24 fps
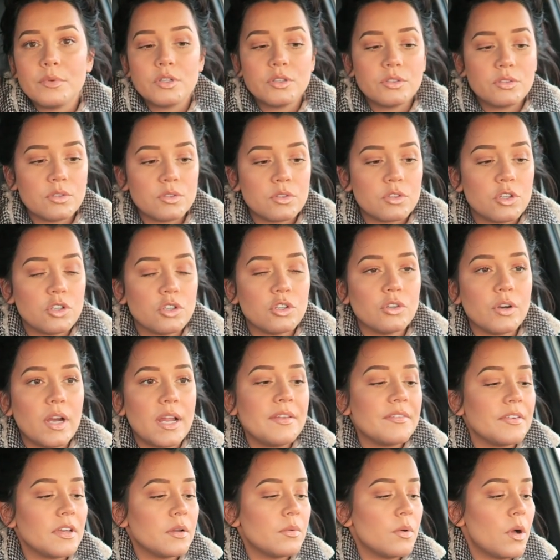I'm
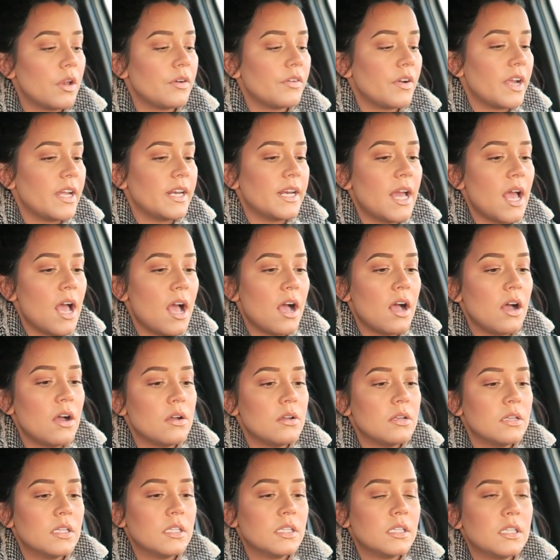craving one right
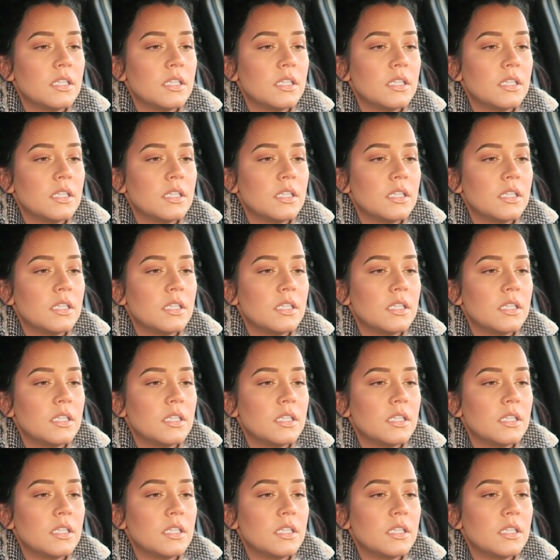now,